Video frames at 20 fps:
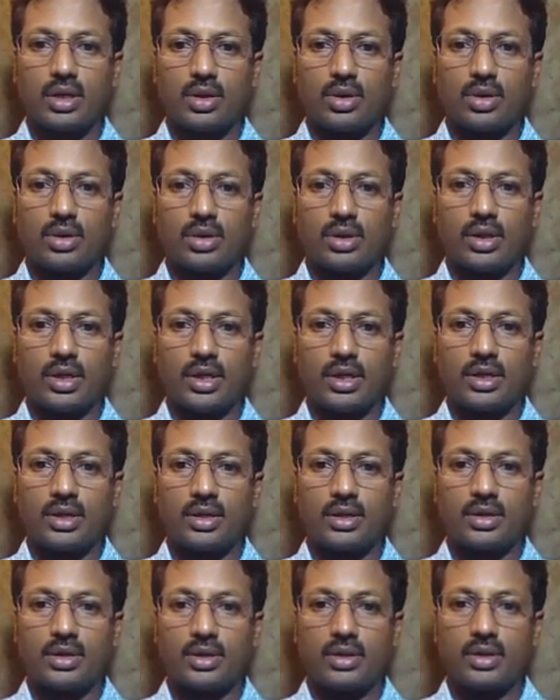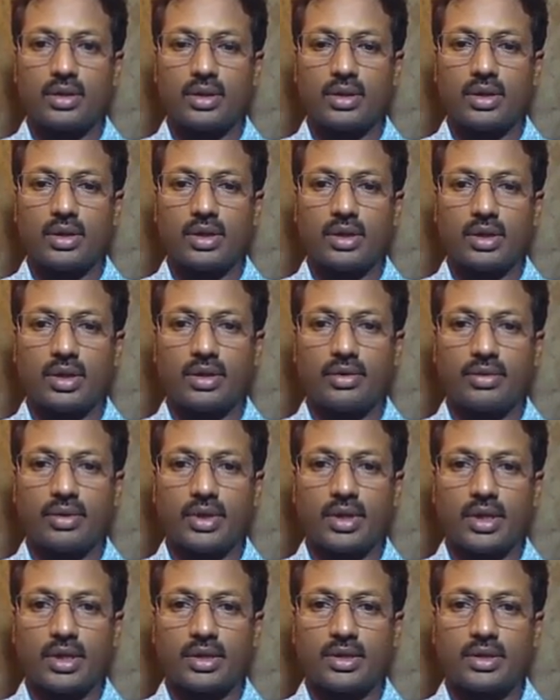Click on that and give
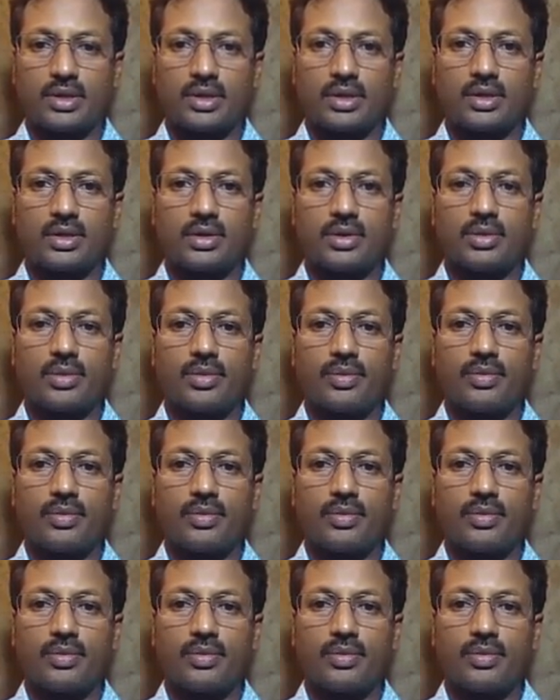erase.